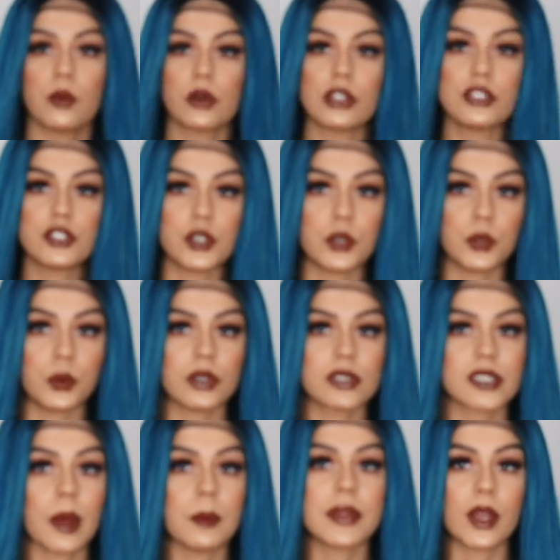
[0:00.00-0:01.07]
wanna do
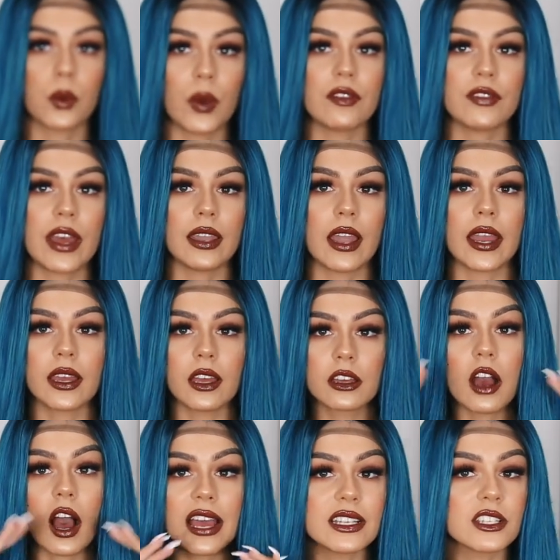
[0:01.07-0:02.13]
something with it, like
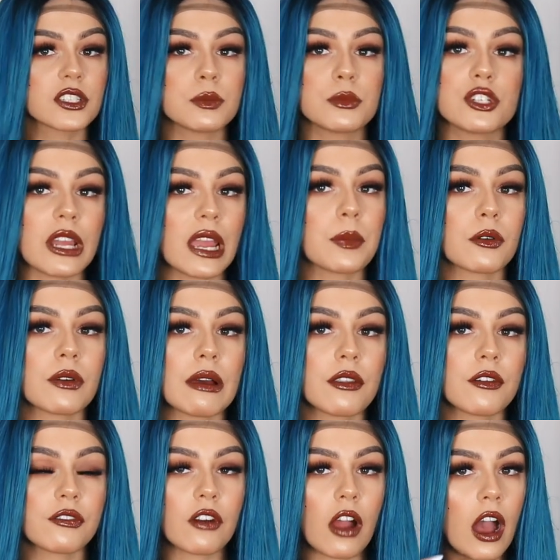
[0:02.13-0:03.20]
cutting some shape around
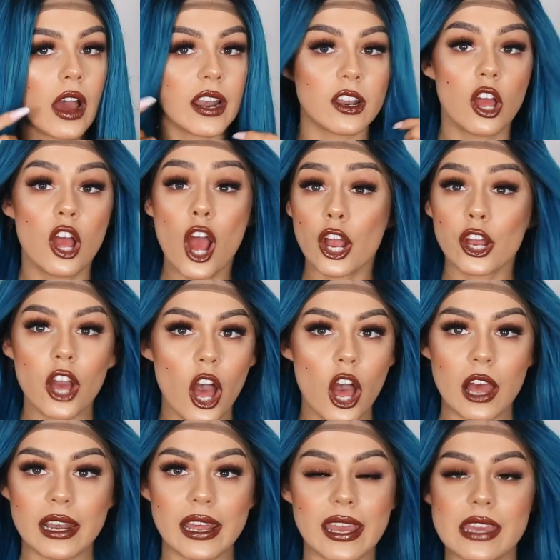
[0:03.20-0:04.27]
the front,
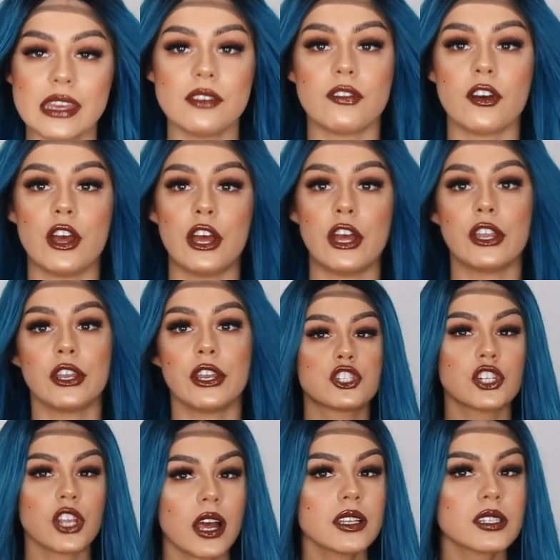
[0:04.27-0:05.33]
curl it even,
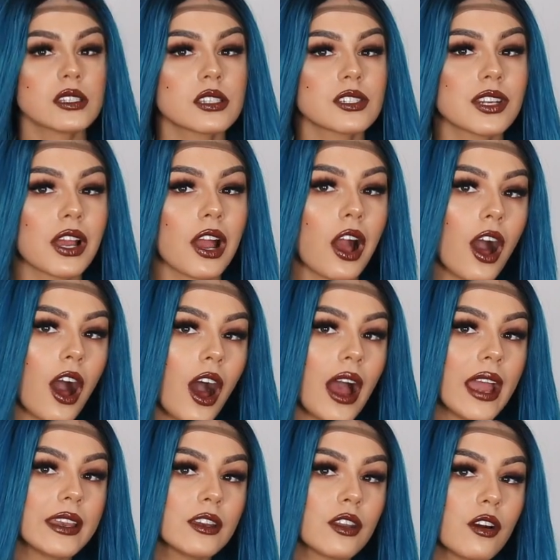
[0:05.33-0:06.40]
just to
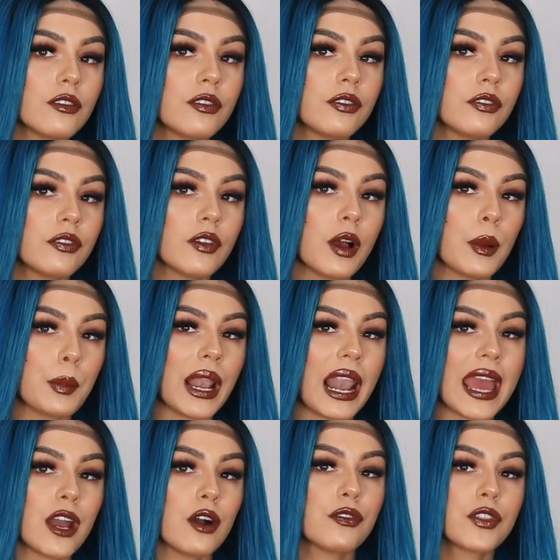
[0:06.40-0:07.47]
kind of
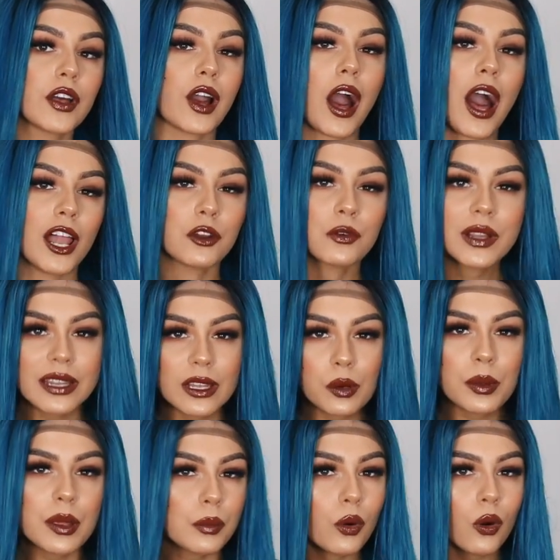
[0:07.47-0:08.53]
play off the color a
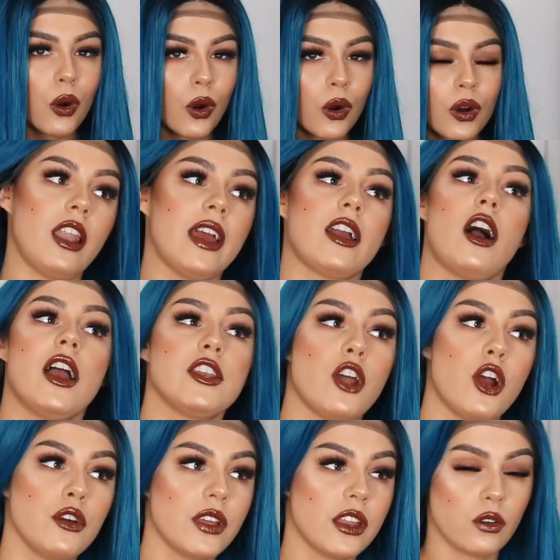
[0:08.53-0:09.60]
little bit more. Like, I
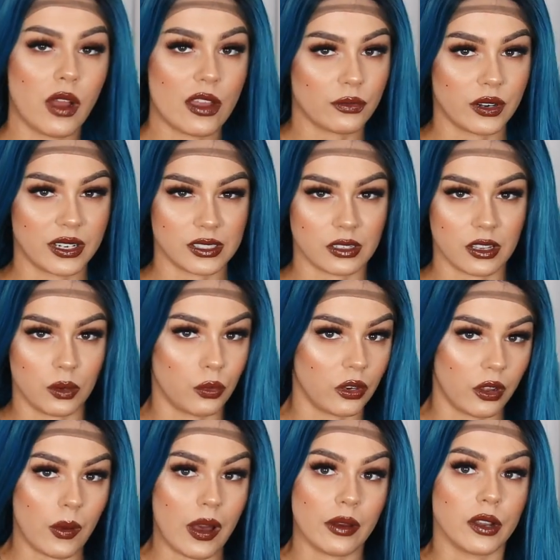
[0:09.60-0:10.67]
know that not everyone is gonna
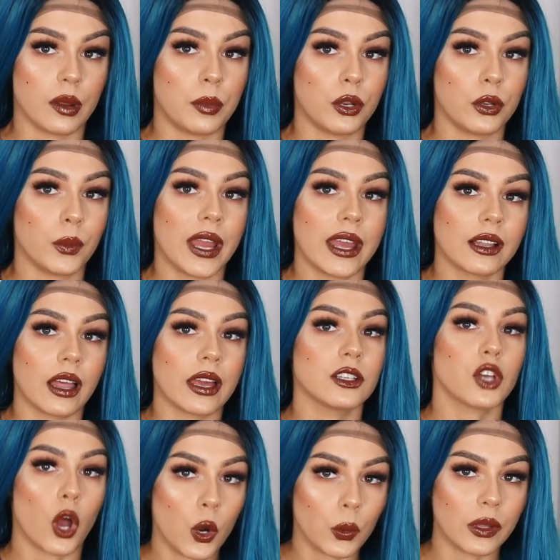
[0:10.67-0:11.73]
wanna go out in a blue wig, like
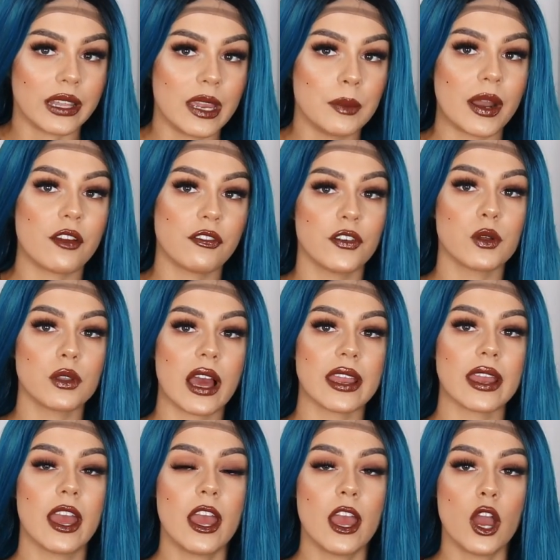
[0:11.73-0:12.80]
totally, but I feel
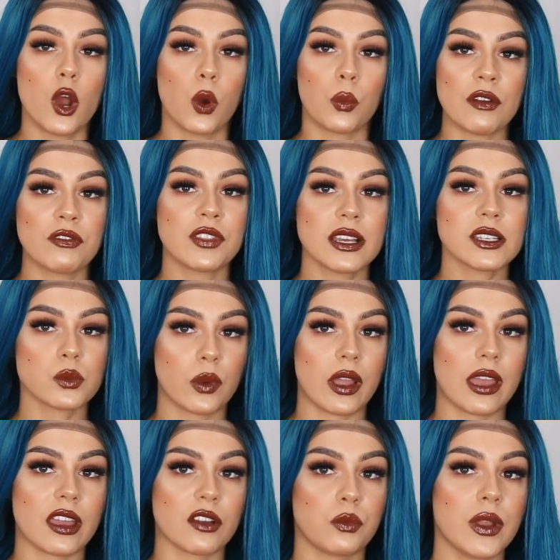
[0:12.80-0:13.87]
like with this
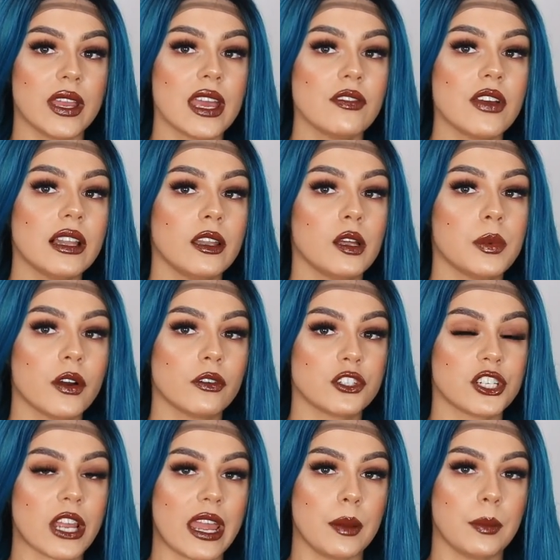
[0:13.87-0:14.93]
wig, if we give it a little bit of
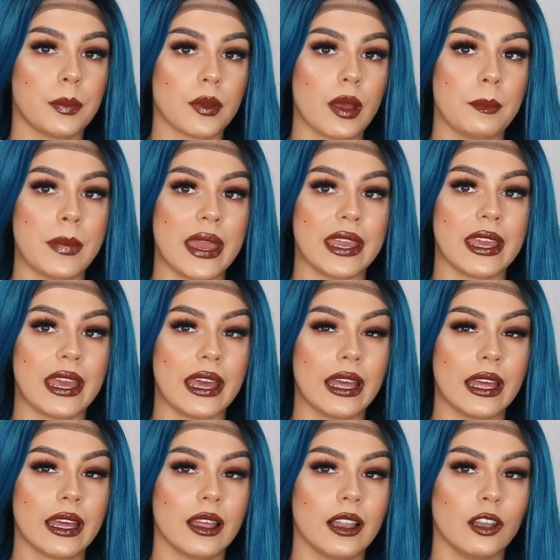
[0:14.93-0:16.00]
shape and make
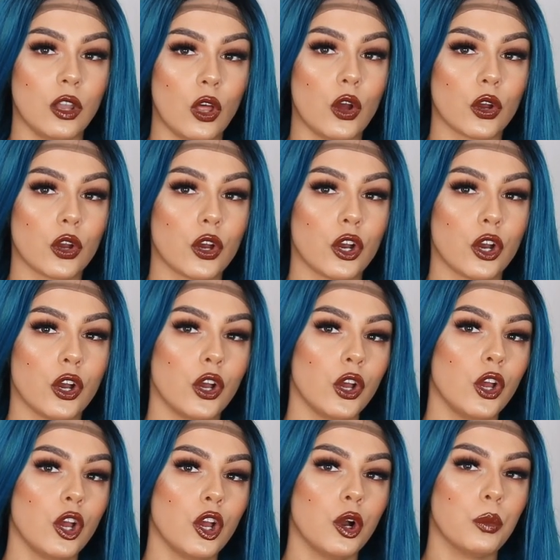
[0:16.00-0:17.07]
it look
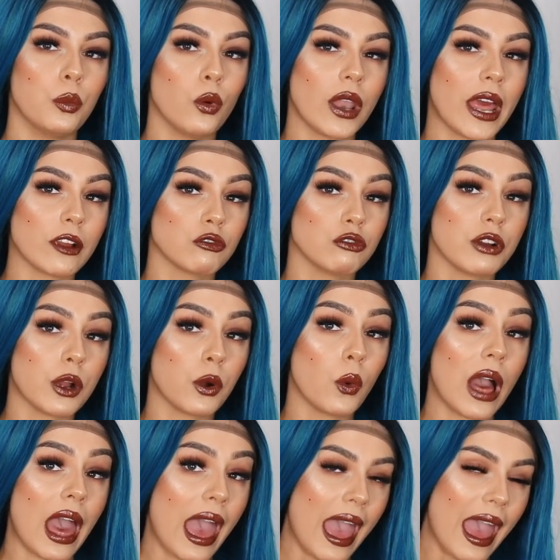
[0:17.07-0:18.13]
more like
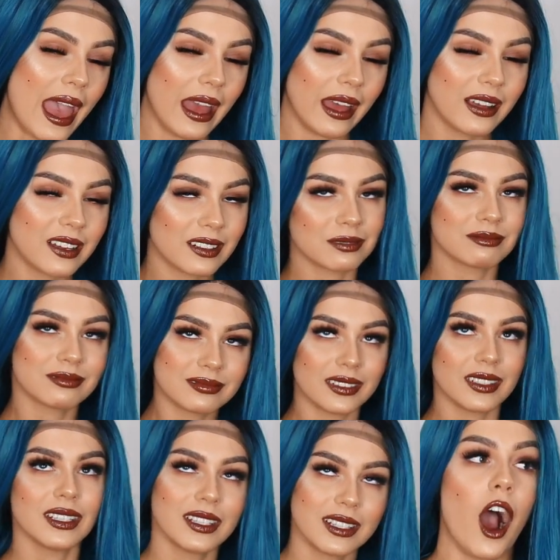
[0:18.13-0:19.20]
real hair,
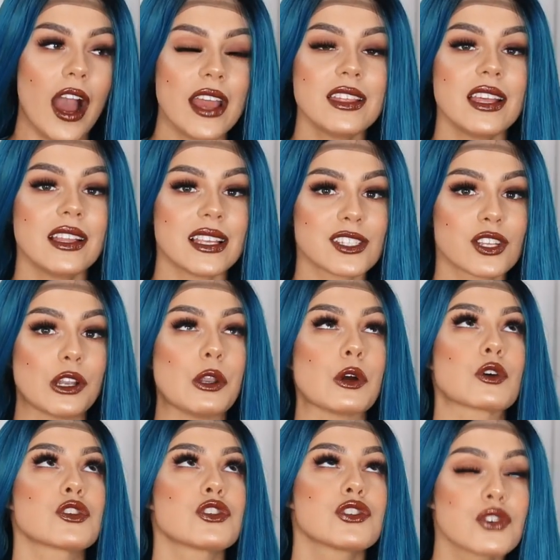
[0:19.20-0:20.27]
I think this could
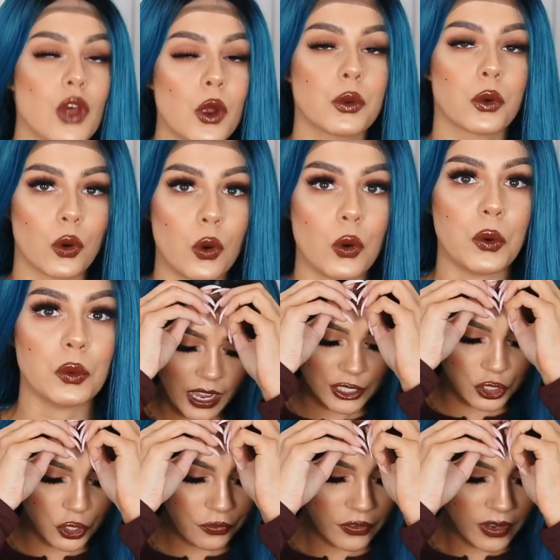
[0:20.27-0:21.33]
look so cool. I
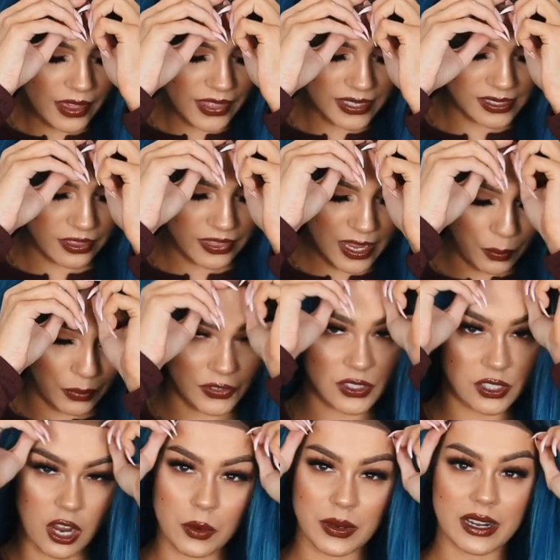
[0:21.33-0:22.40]
do feel like that's the thing
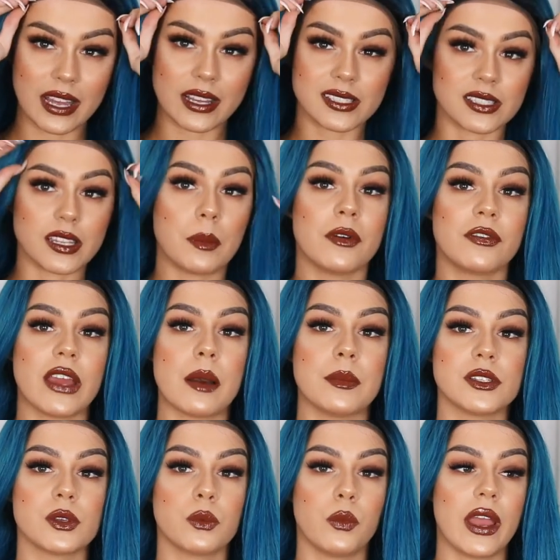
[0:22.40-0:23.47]
with only like some of the
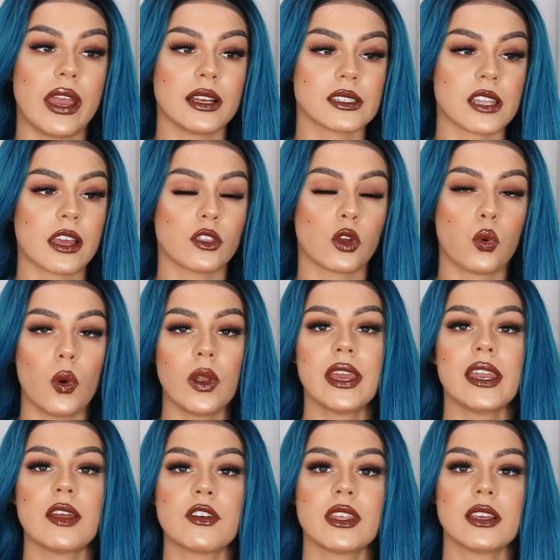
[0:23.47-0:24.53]
Amazon wigs. Like, the quality
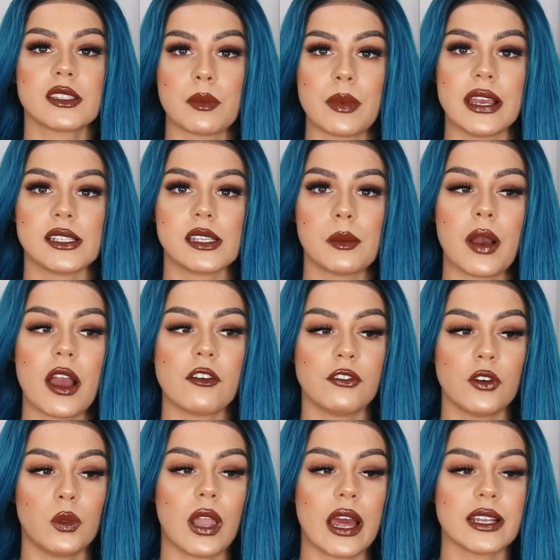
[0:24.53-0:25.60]
and everything's amazing, but I
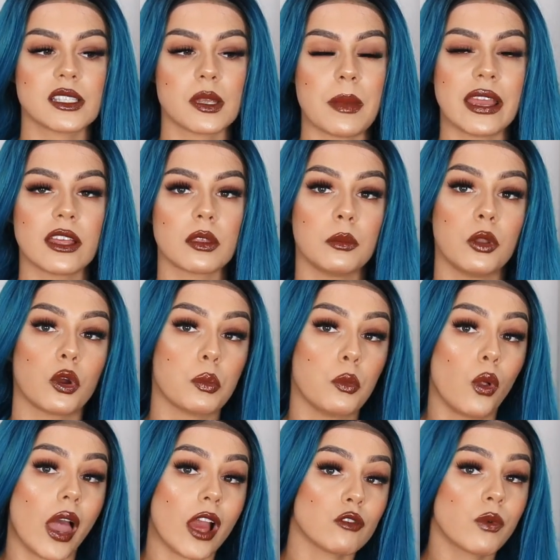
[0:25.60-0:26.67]
feel like to make them look
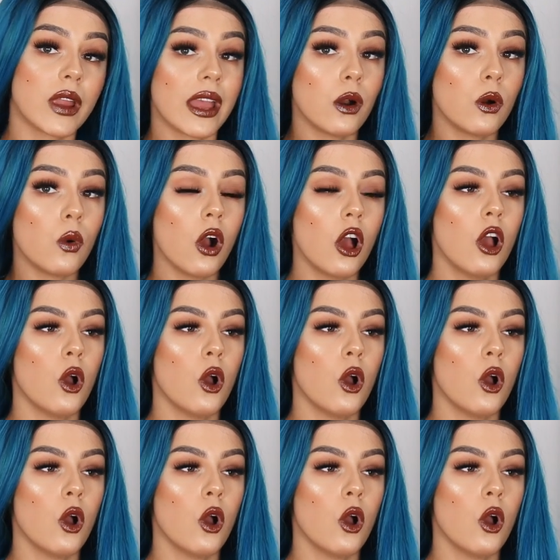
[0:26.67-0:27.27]
more like real,